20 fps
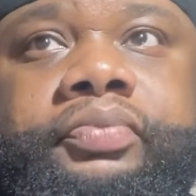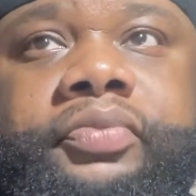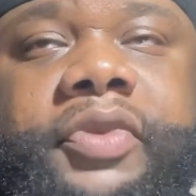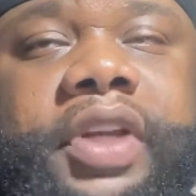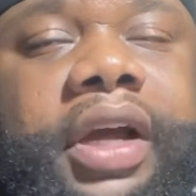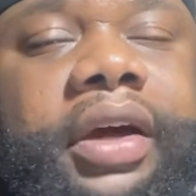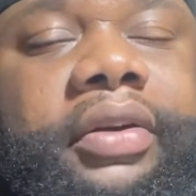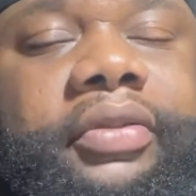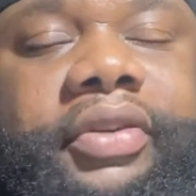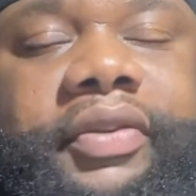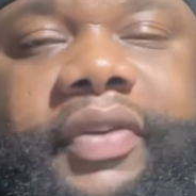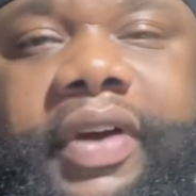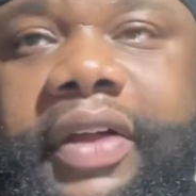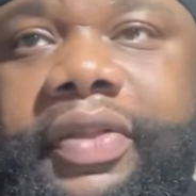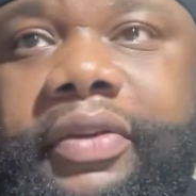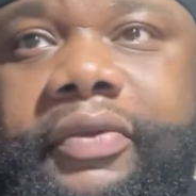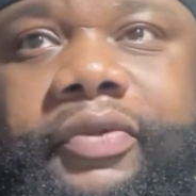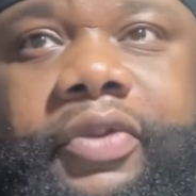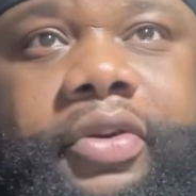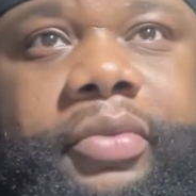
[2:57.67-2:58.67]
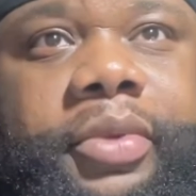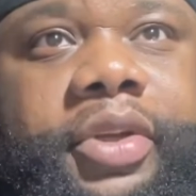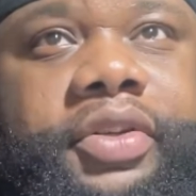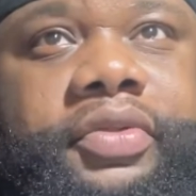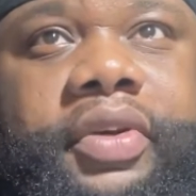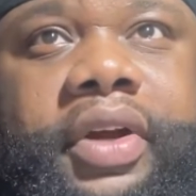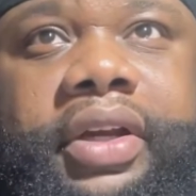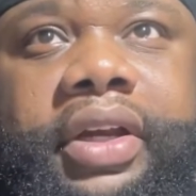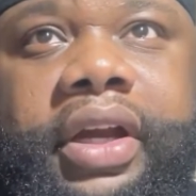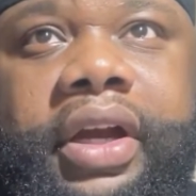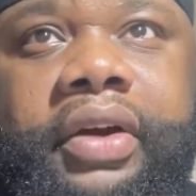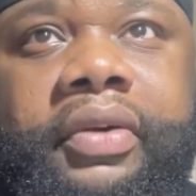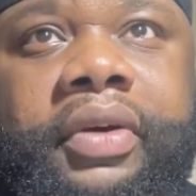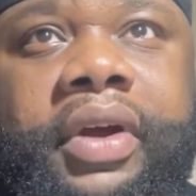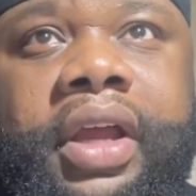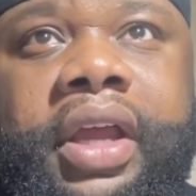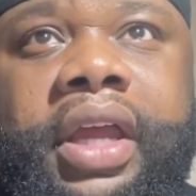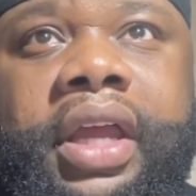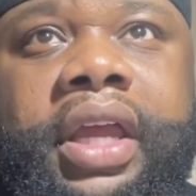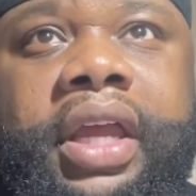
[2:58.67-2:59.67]
don't even have the verbiage right now.
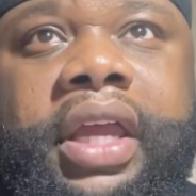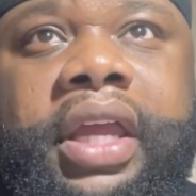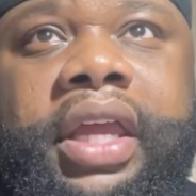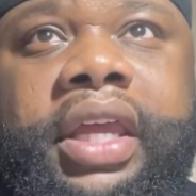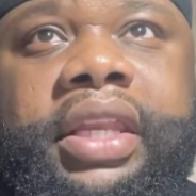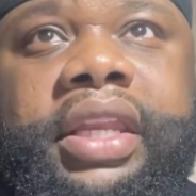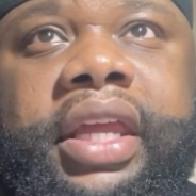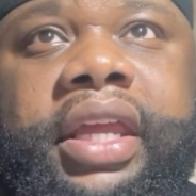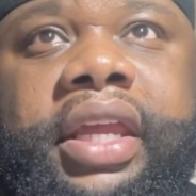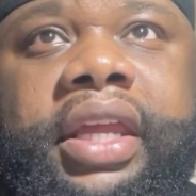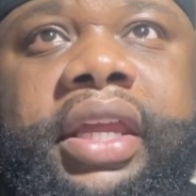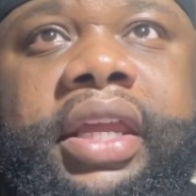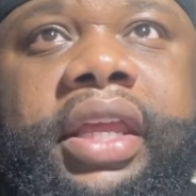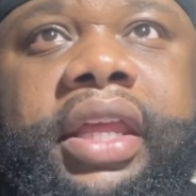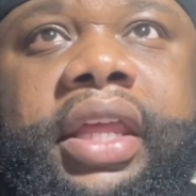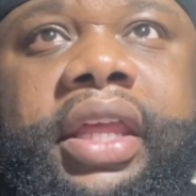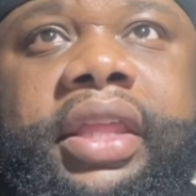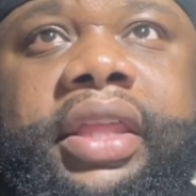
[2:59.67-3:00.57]
They